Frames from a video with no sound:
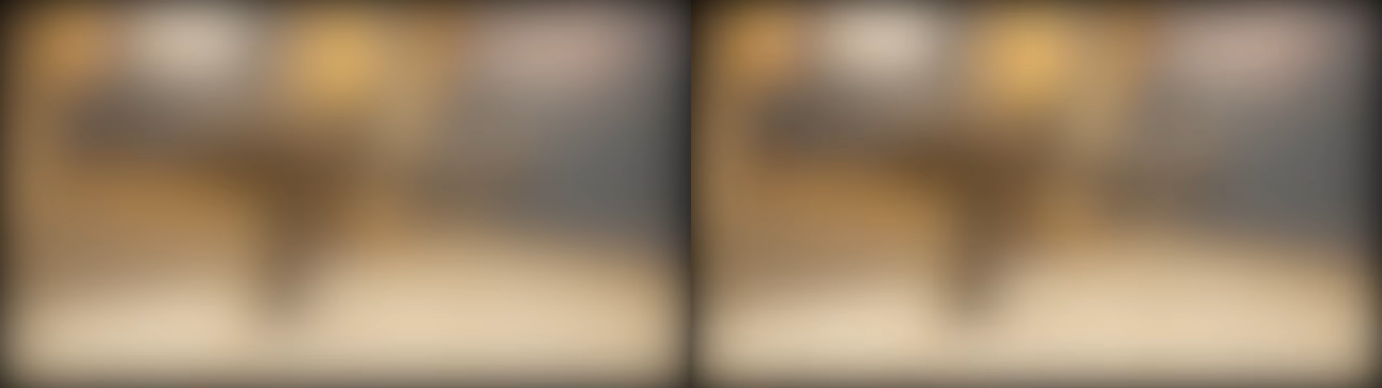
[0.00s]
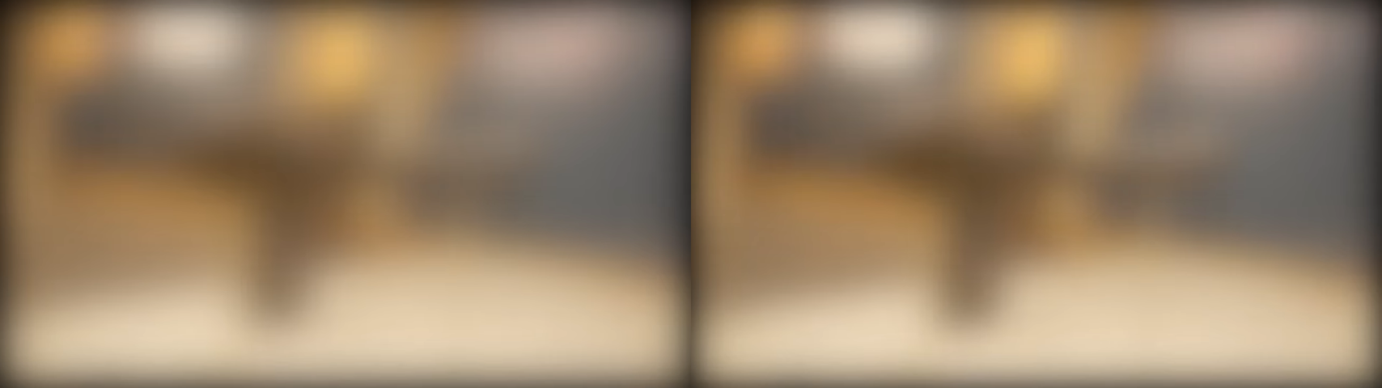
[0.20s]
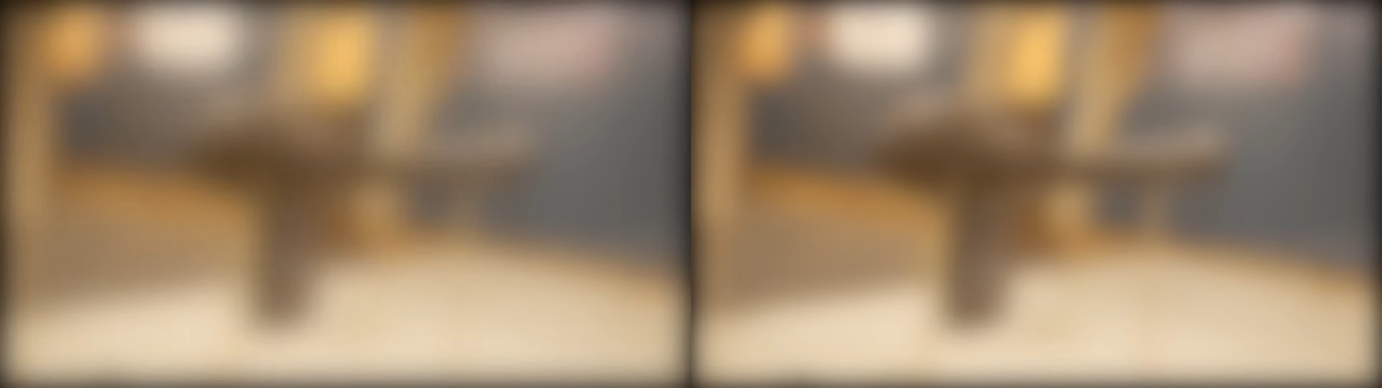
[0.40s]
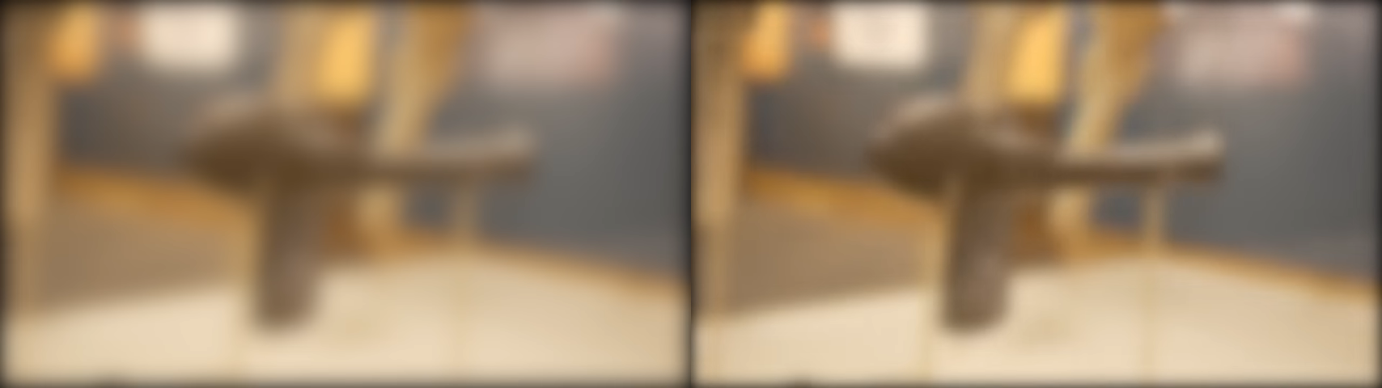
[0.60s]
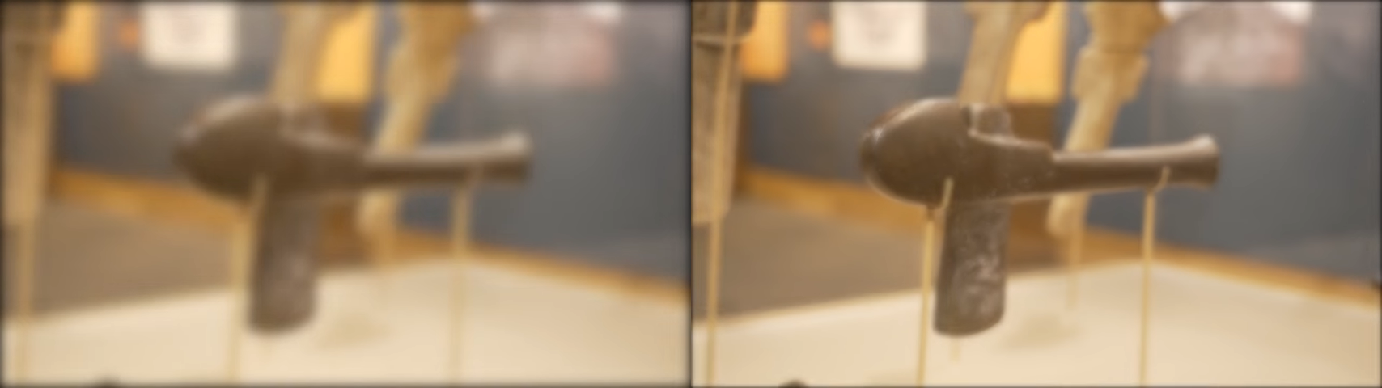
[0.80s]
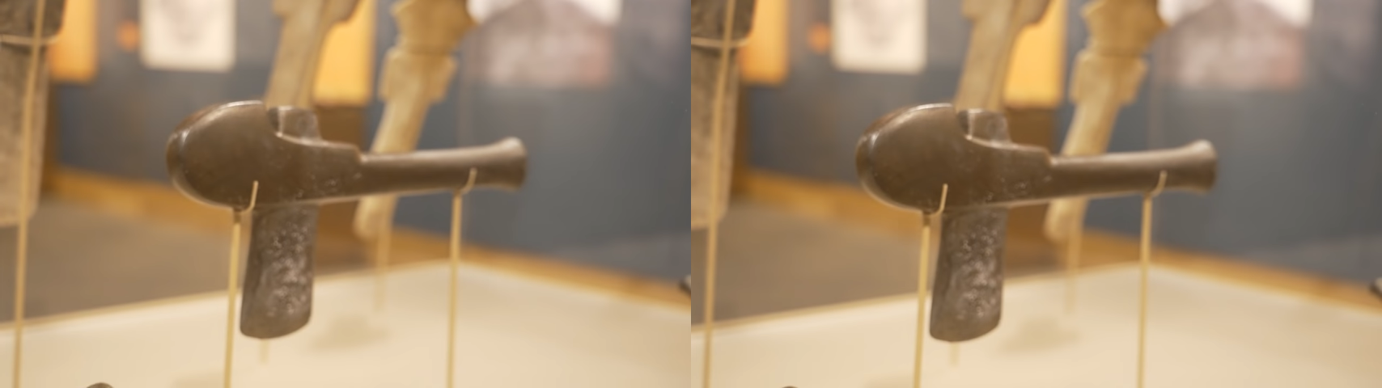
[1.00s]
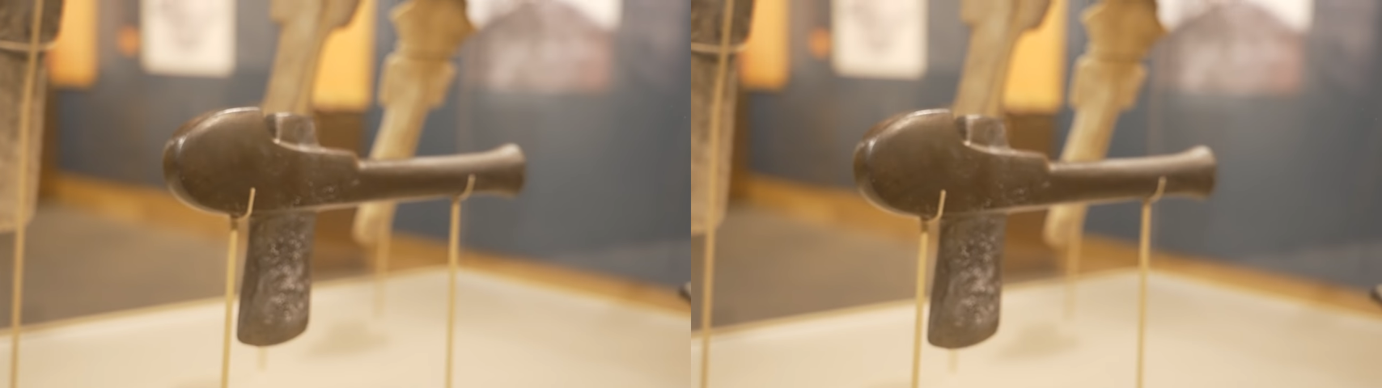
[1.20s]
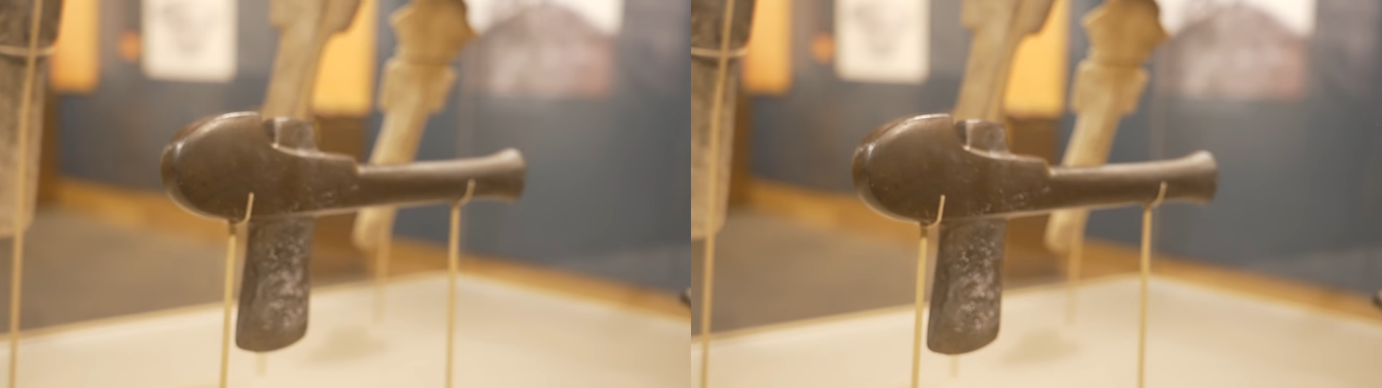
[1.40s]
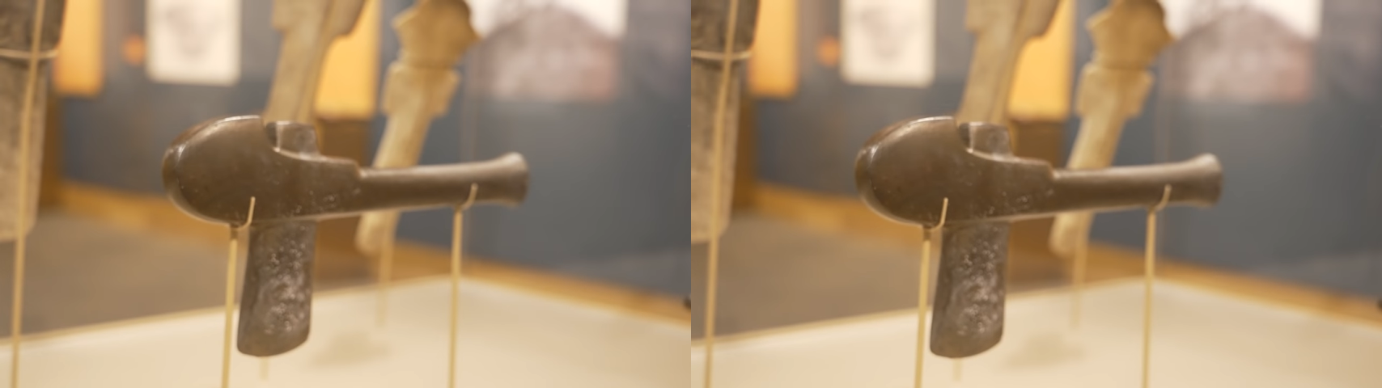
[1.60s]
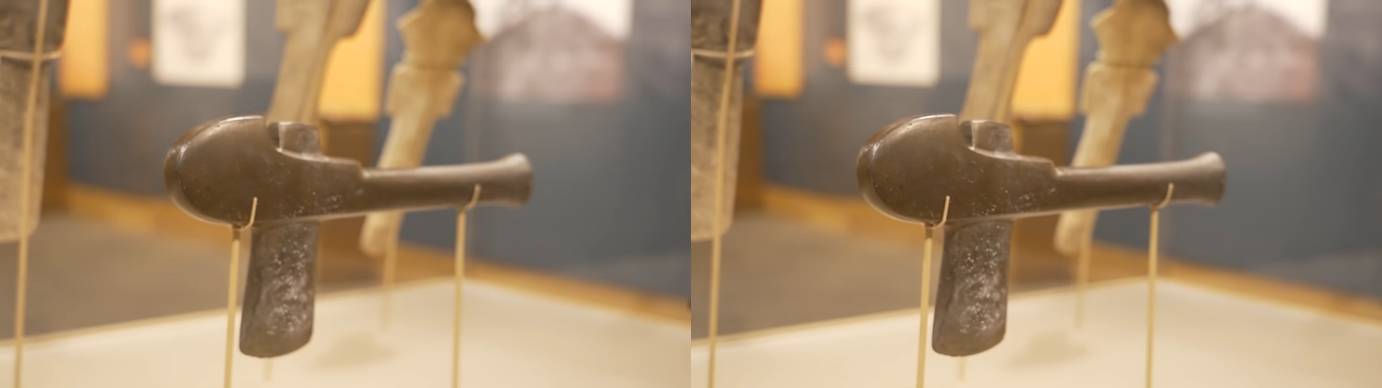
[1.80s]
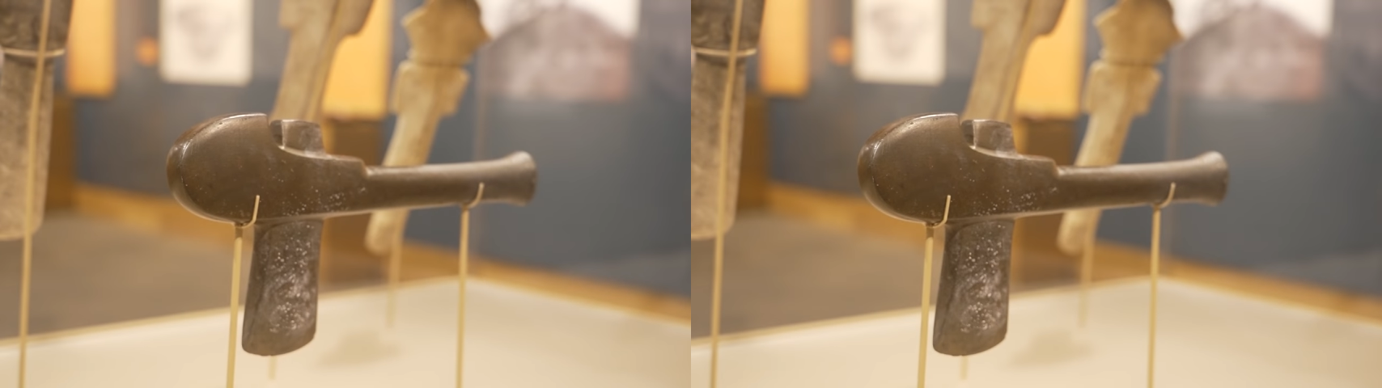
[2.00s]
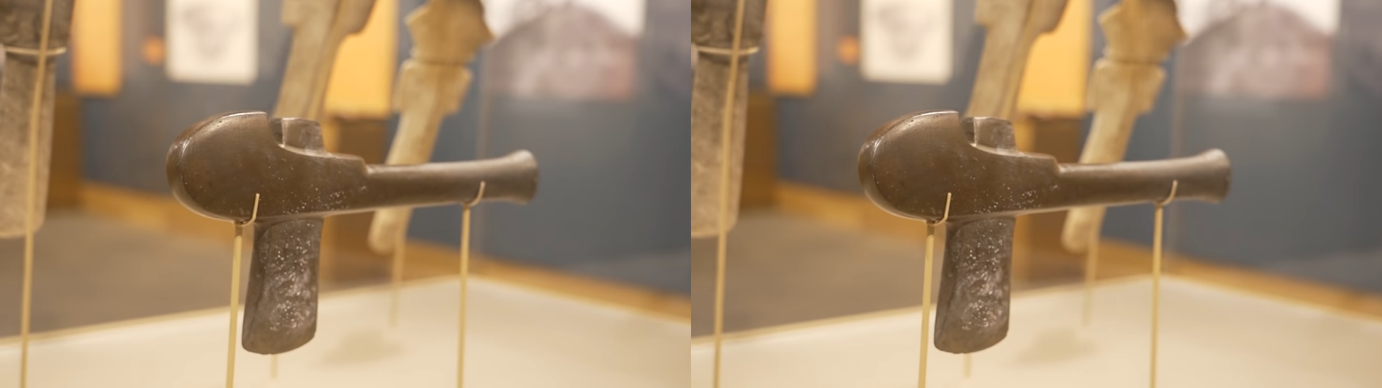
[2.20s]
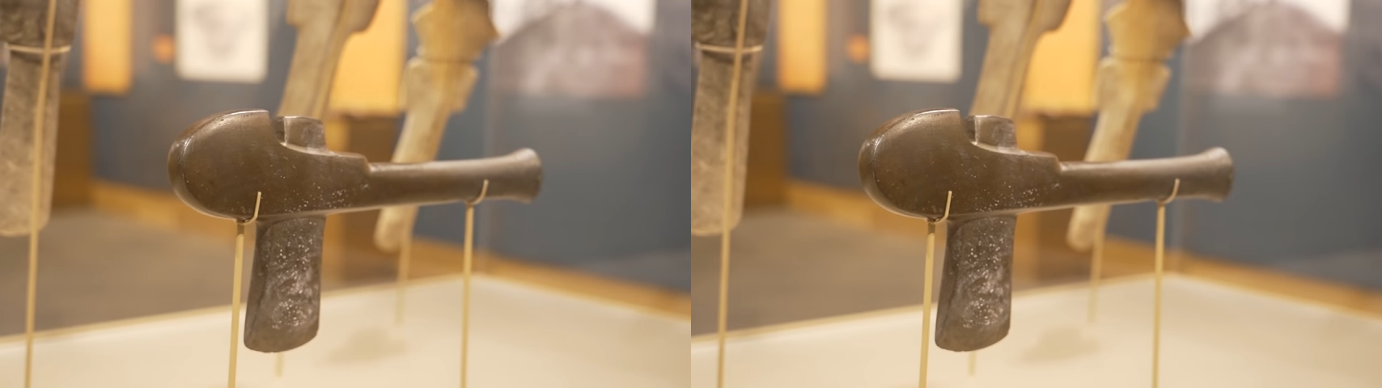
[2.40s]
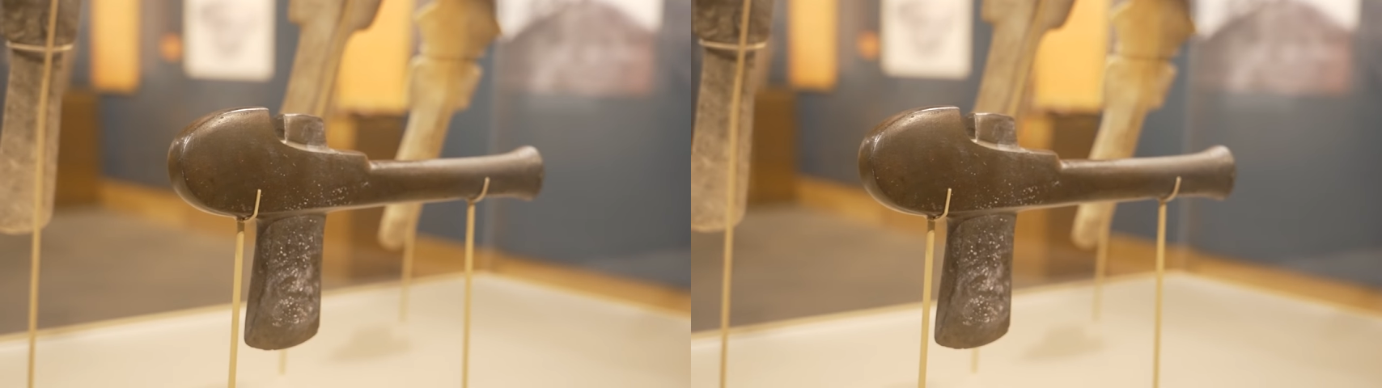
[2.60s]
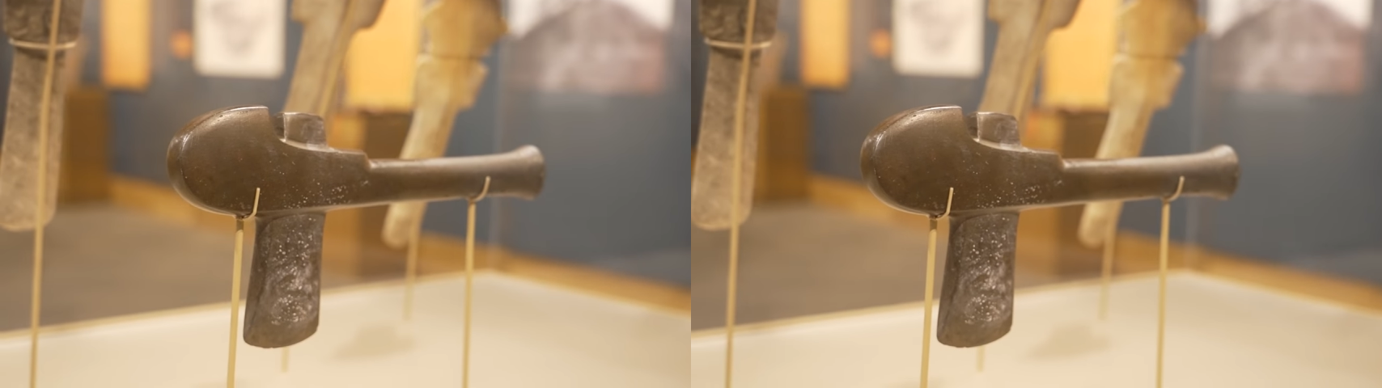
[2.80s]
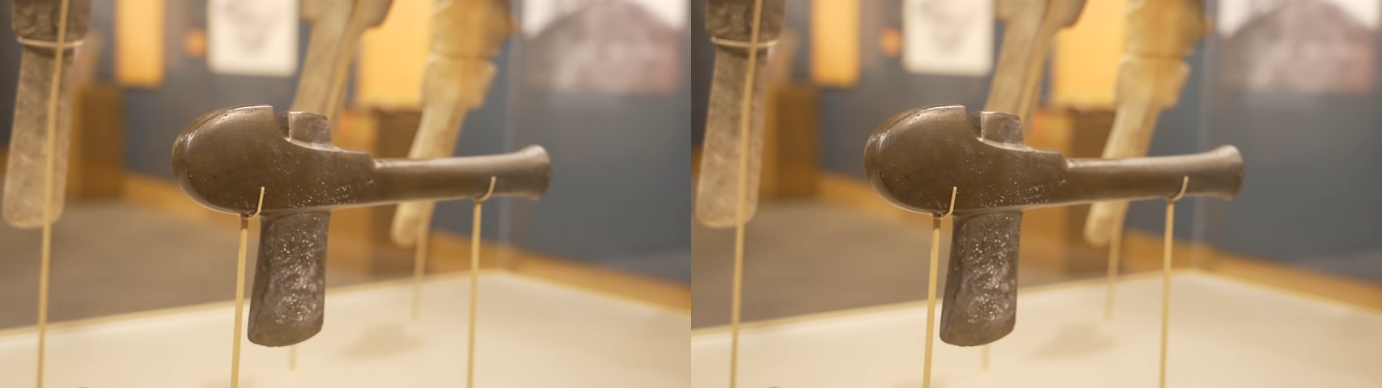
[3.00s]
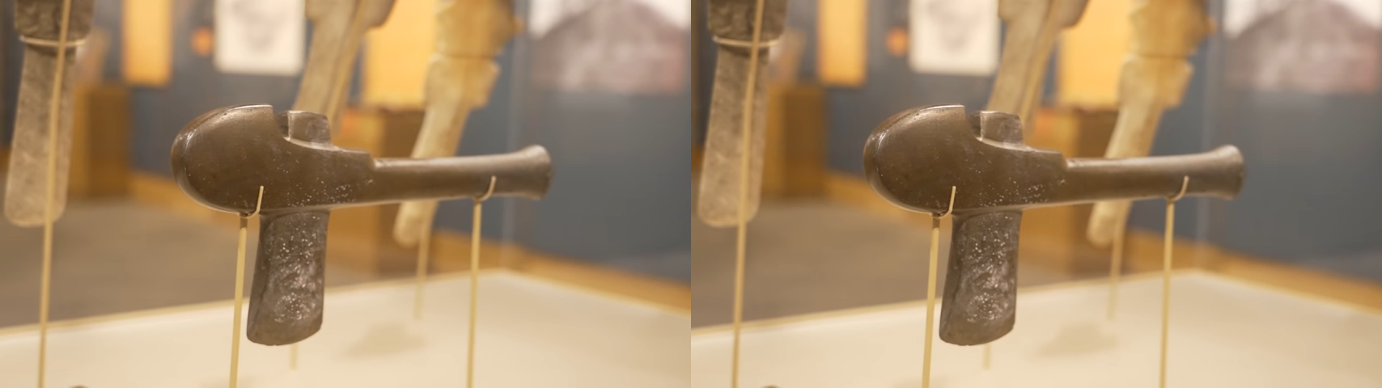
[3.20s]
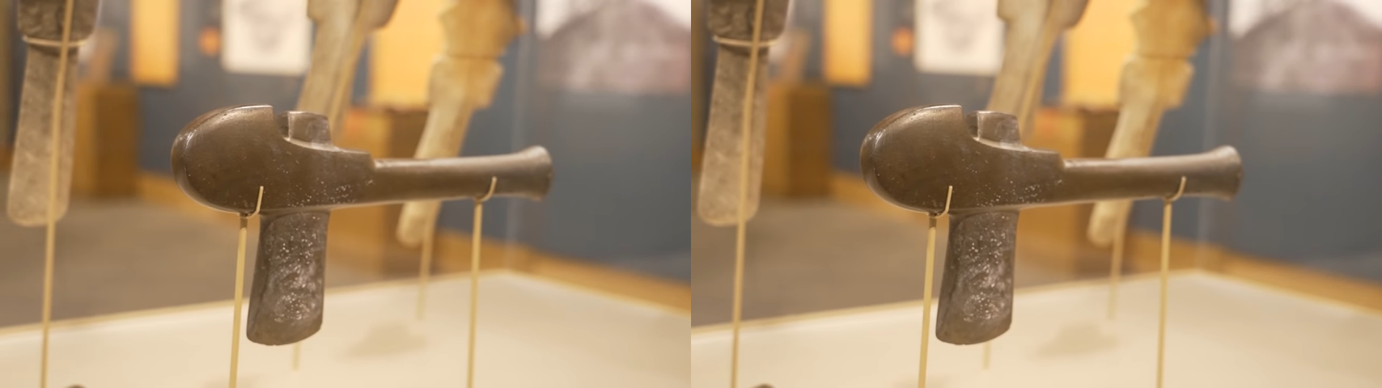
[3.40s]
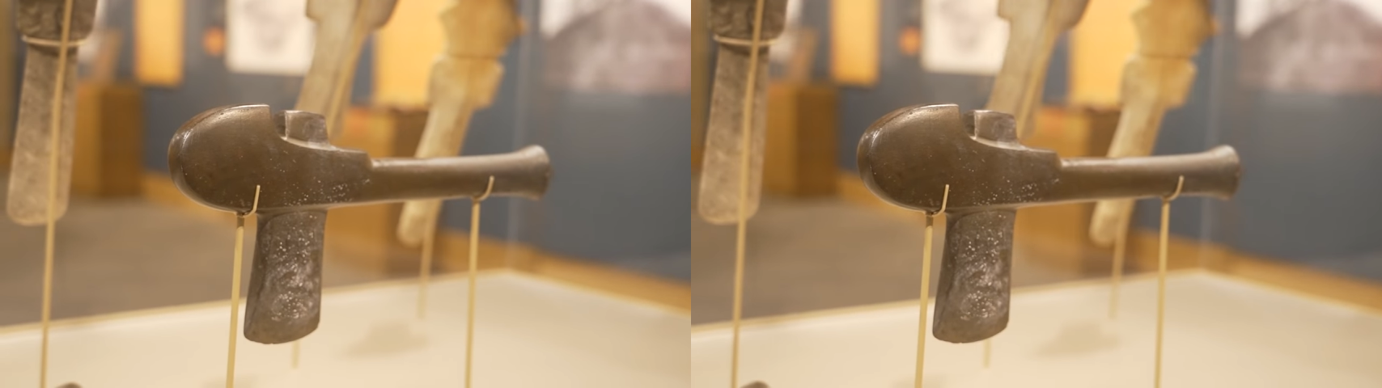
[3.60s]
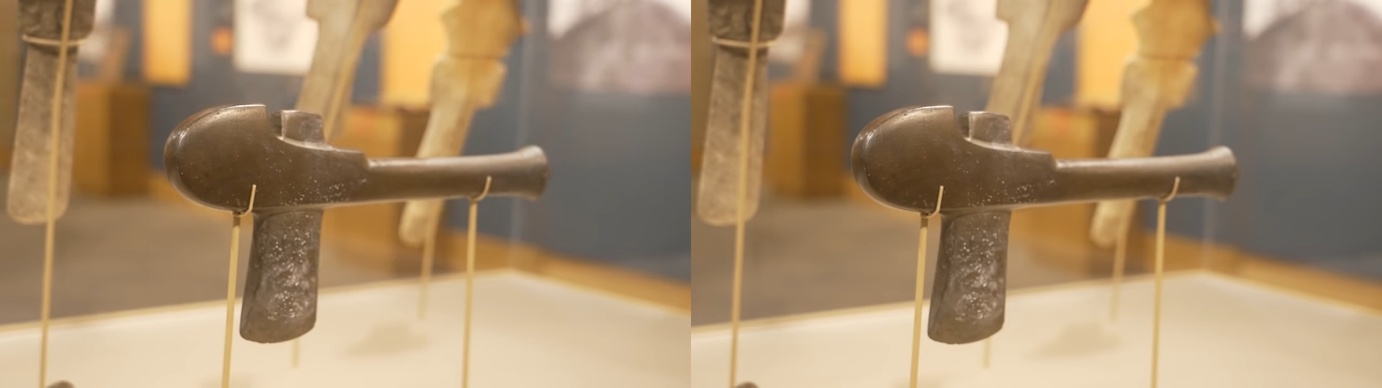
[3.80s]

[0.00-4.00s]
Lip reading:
Nobody's mouth can be seen.